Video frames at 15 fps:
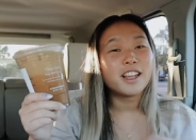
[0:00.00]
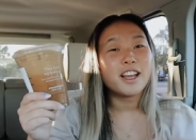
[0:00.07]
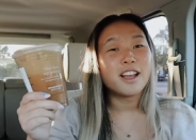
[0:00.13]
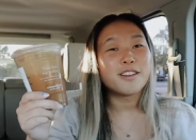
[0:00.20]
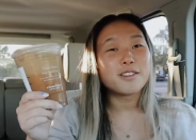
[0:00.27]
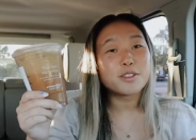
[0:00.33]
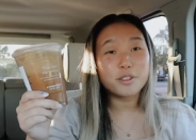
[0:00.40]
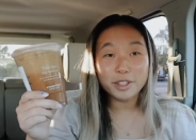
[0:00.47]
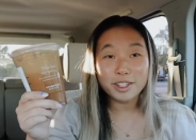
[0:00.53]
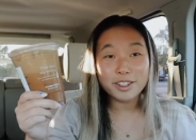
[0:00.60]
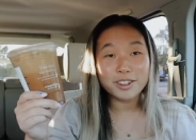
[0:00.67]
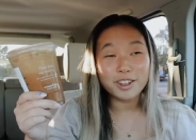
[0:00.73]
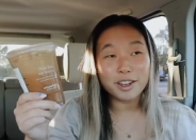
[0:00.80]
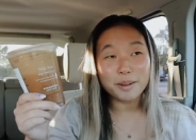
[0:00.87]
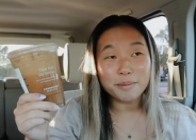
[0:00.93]
of sweet
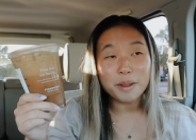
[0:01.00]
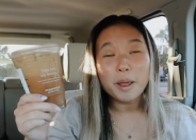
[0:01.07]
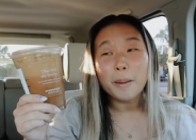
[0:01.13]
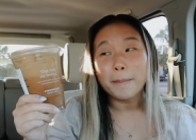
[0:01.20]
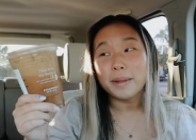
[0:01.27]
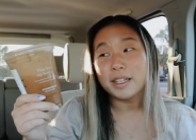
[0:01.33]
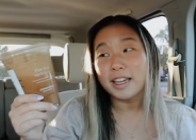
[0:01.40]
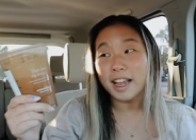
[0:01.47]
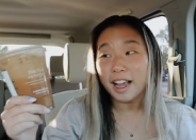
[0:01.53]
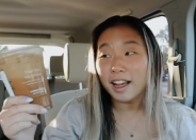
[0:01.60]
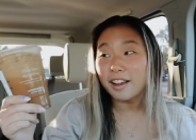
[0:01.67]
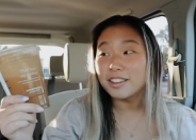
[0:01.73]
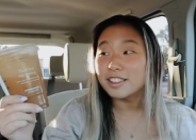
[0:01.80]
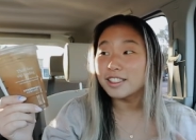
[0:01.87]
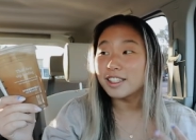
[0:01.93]
cream but
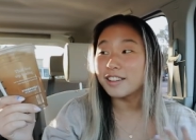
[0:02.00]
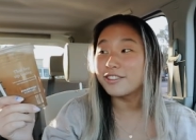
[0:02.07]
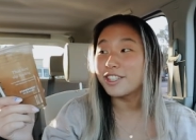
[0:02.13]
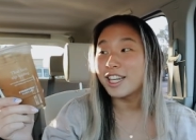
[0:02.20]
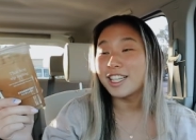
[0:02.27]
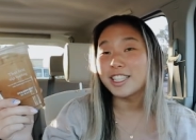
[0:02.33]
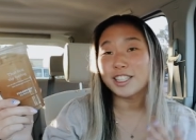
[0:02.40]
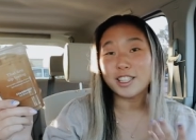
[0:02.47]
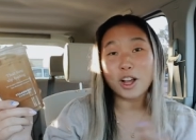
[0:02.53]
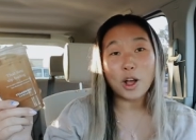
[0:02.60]
now since i've changed it to